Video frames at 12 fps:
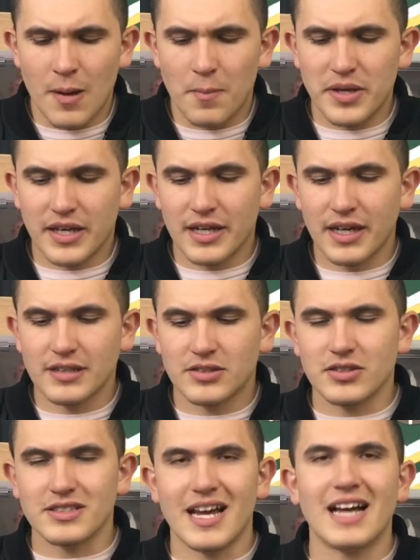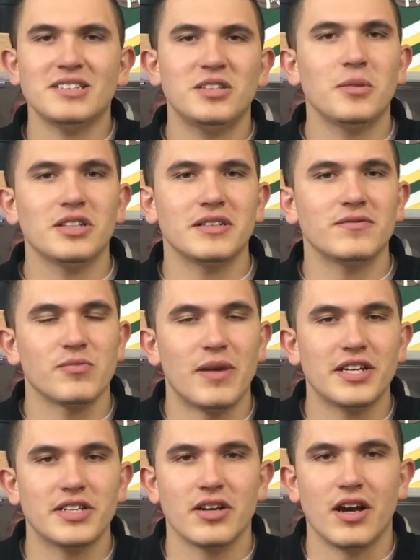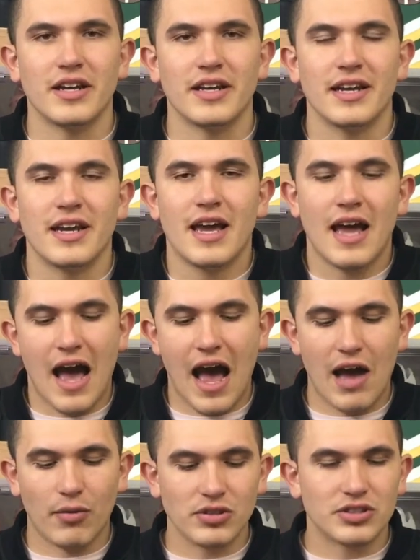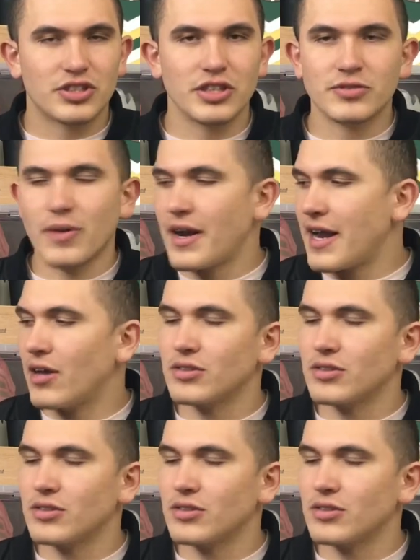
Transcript: because there's not too much information on it. I was just right now